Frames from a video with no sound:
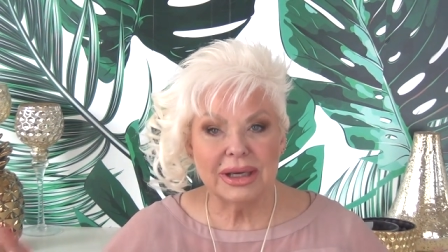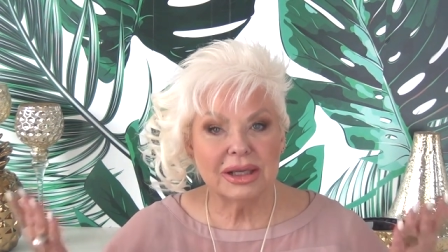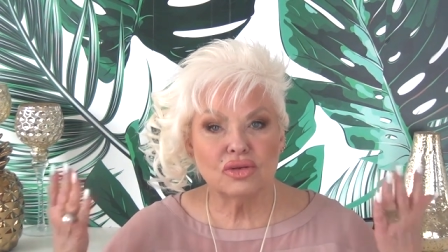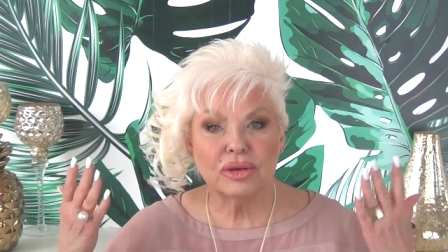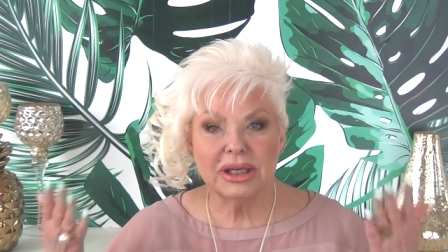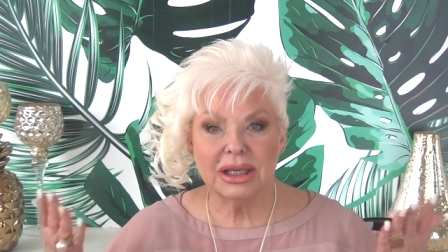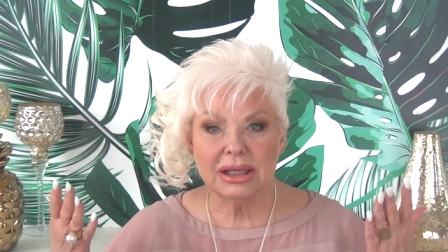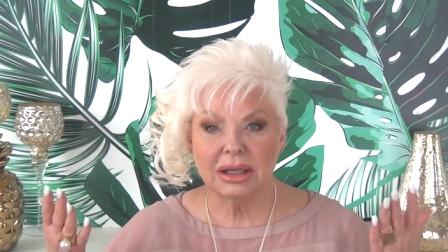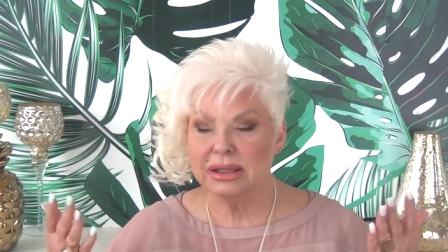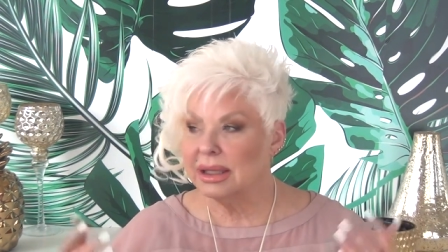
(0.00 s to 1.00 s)
It is
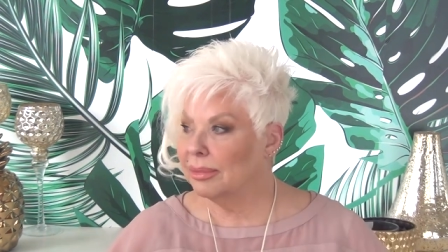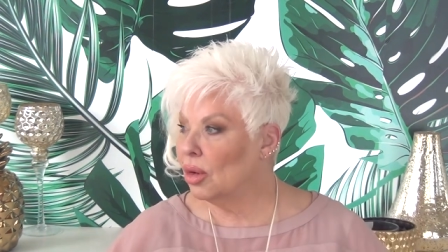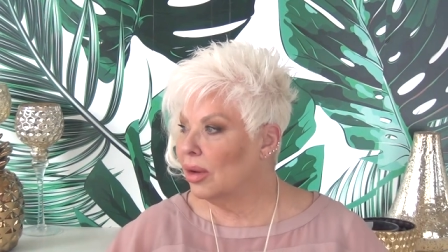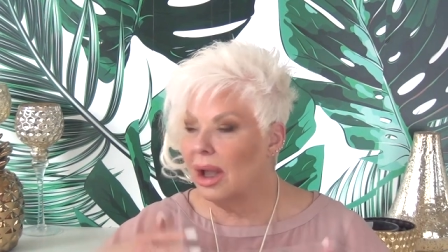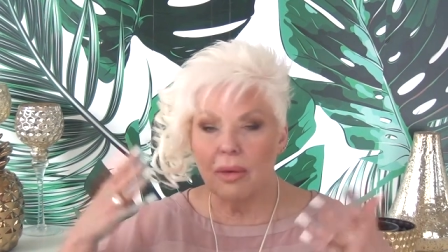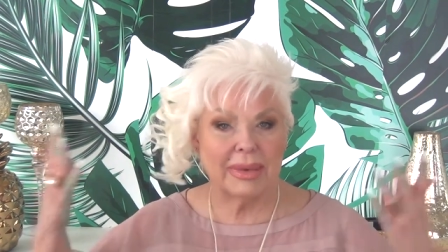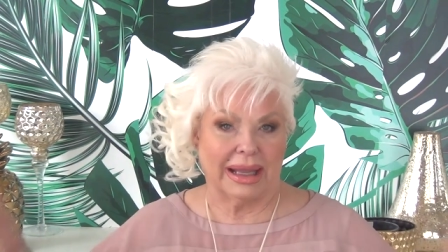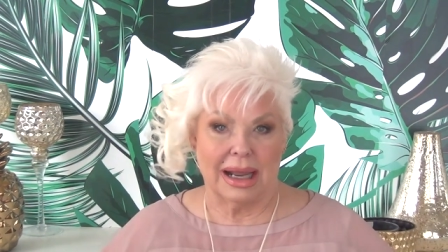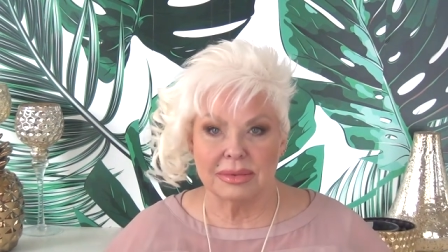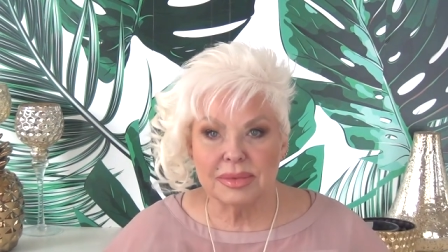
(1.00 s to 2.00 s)
ridiculous. I'm going, oh my
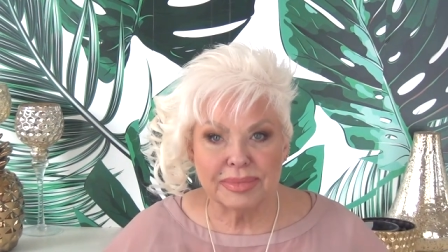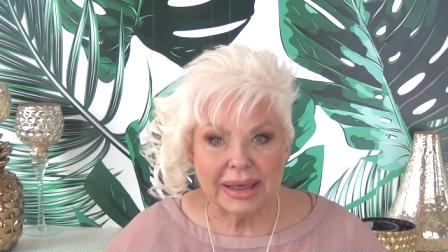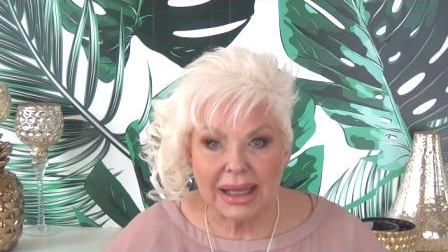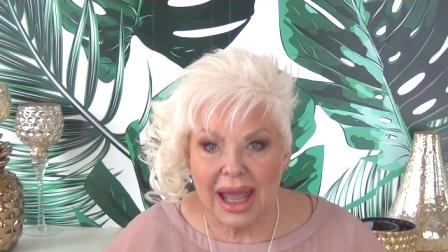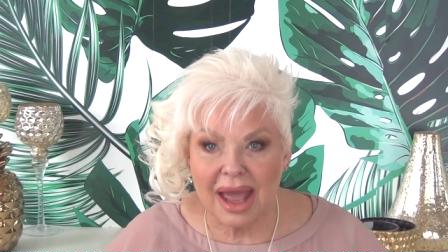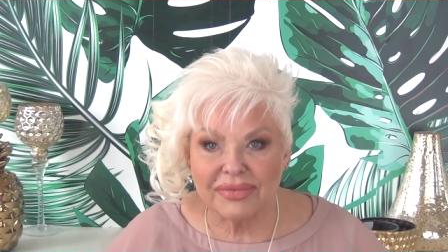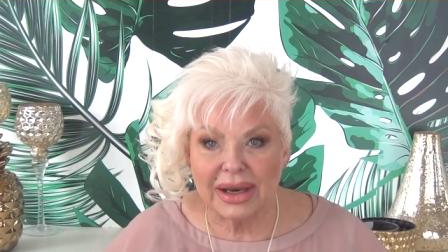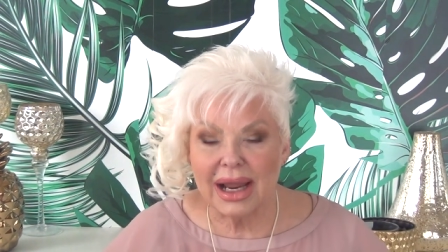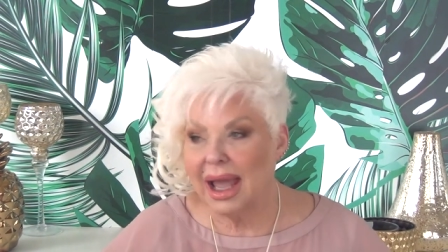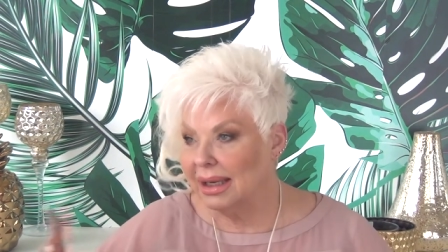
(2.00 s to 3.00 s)
God, I'm spending half
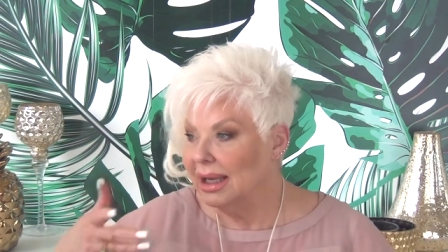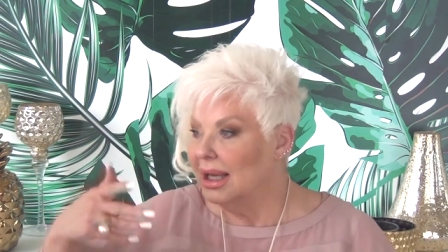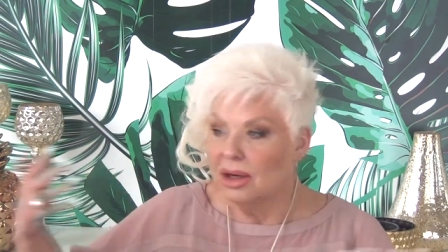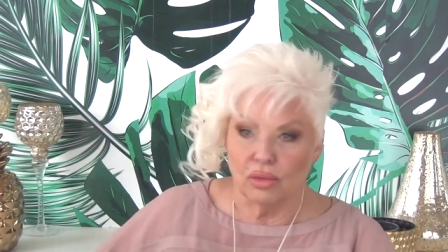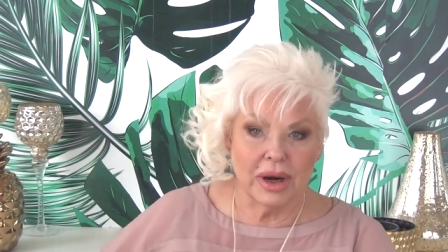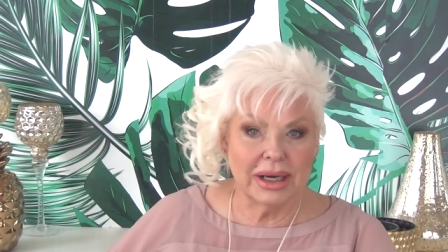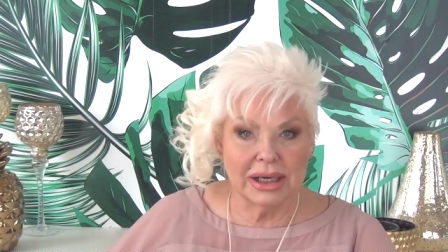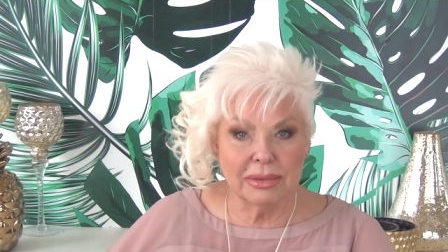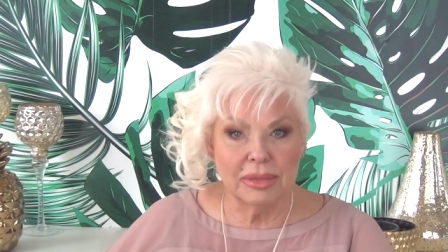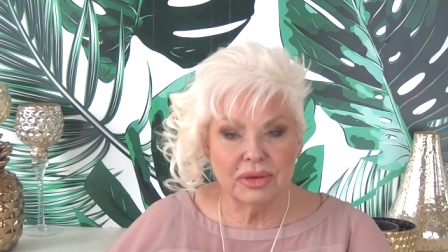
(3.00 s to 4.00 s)
the night
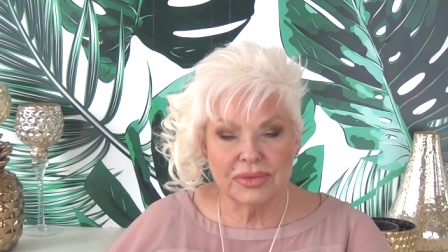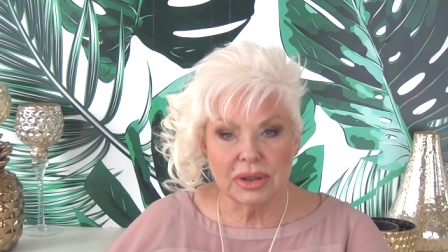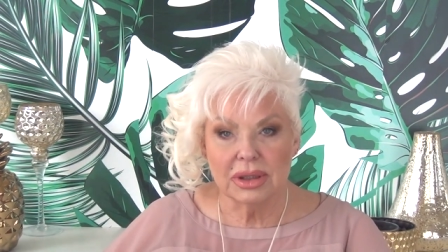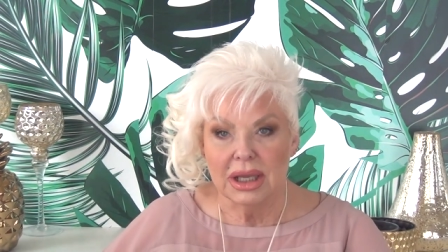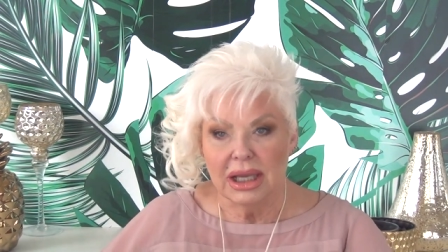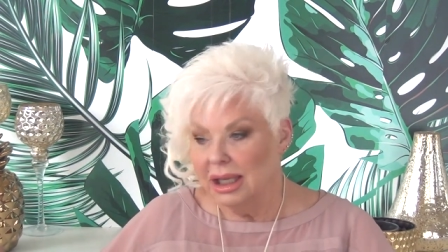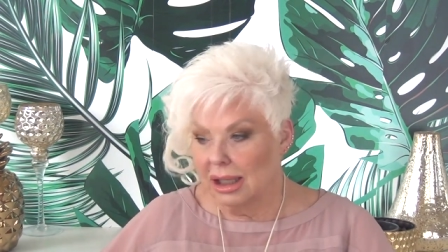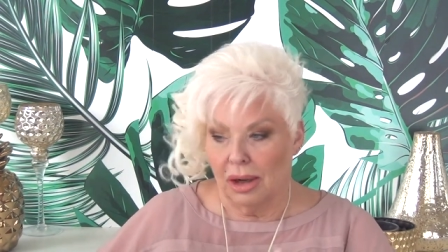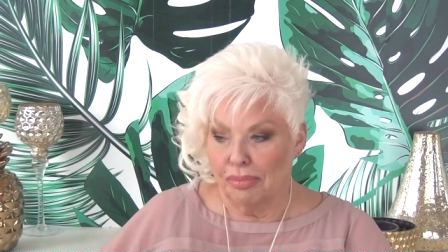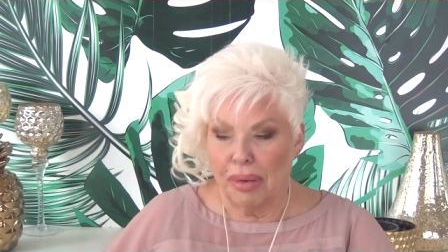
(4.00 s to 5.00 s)
ready to move to,
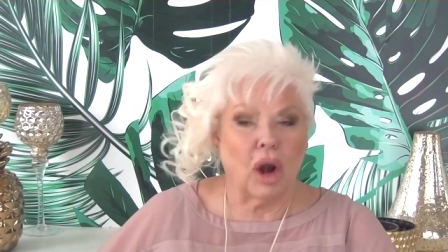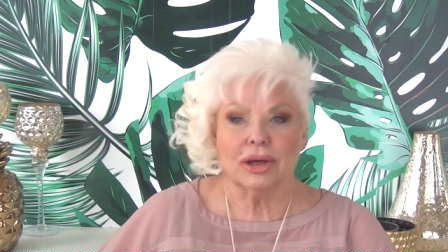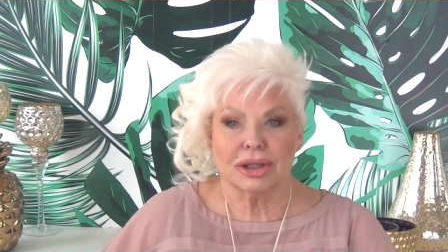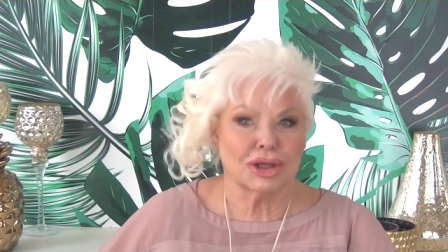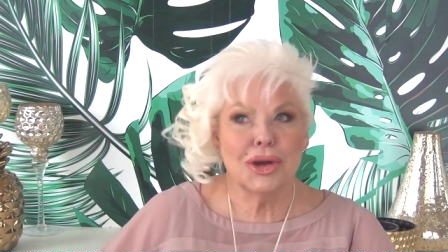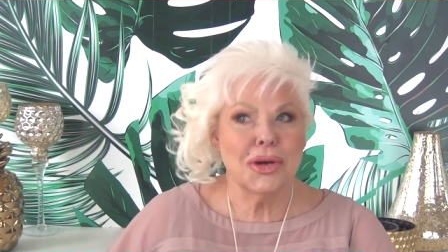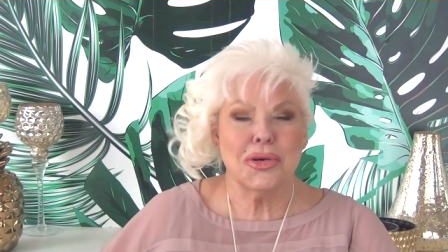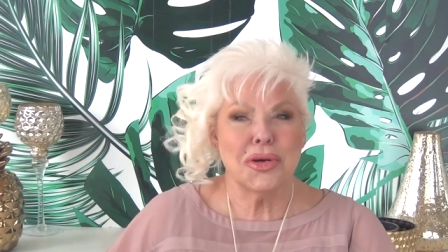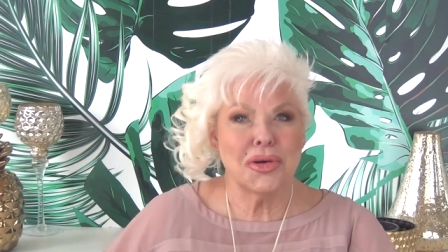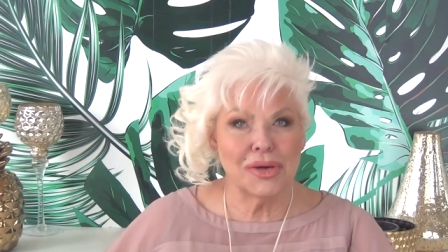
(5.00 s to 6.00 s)
you know, part
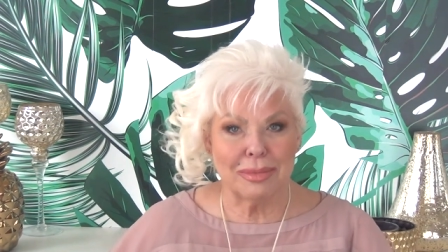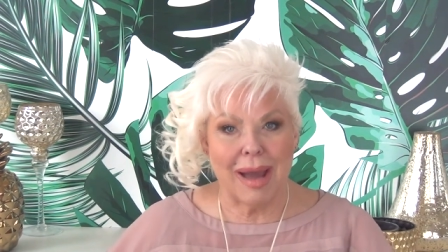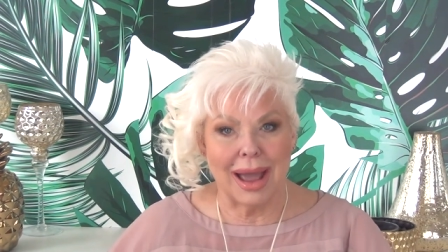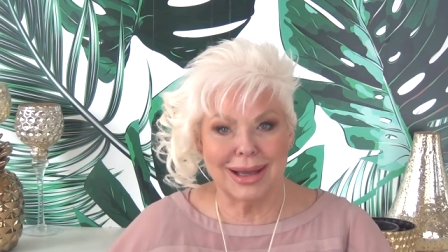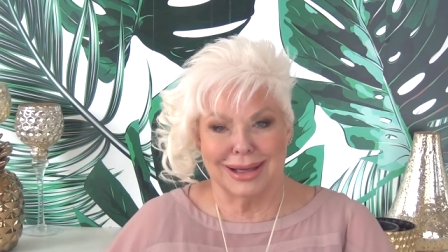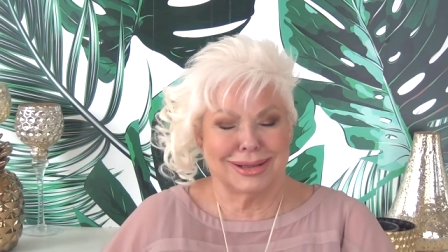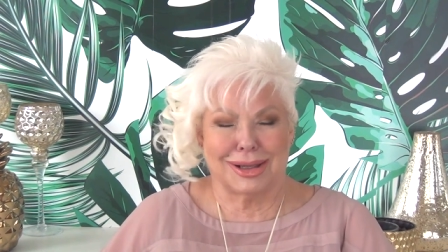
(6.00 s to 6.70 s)
two in my